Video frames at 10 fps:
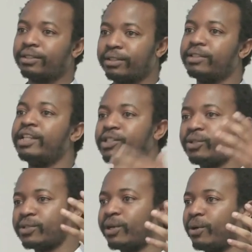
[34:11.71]
let's
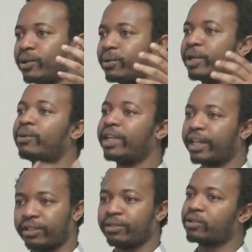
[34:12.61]
use the old one, or
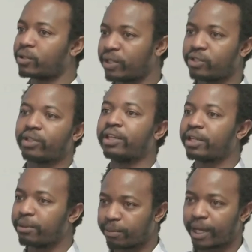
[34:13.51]
like so that you can
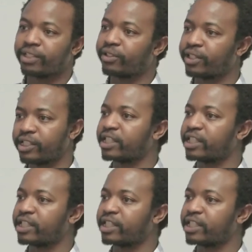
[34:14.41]
keep iterating,